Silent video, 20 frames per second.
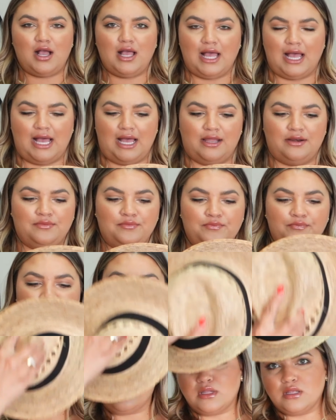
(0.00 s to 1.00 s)
hat
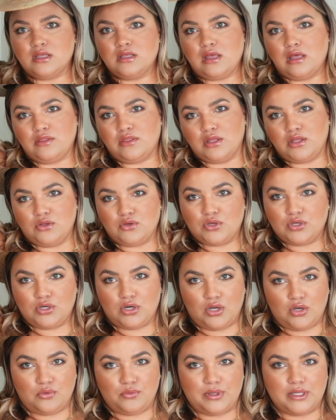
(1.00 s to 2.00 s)
that you could
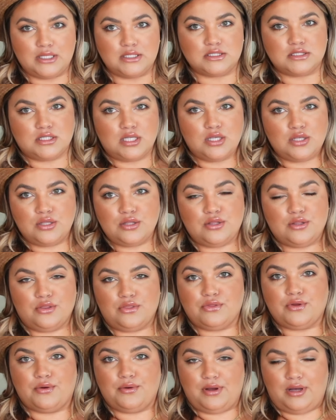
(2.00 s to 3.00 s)
always
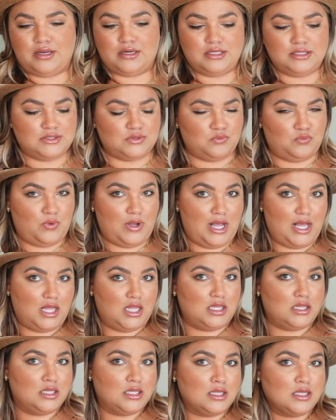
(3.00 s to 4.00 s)
throw on as
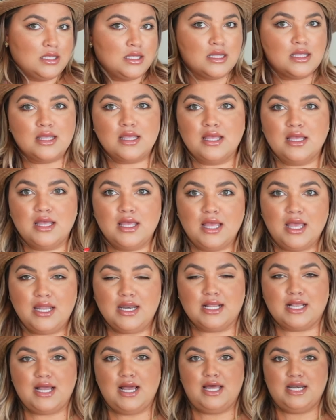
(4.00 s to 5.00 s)
well, and
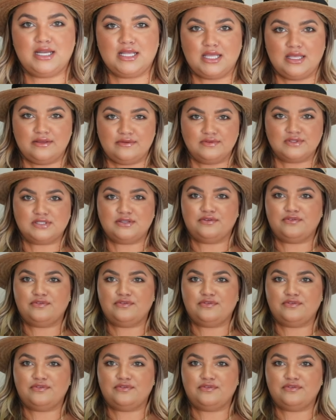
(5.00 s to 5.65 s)
it kind of gives the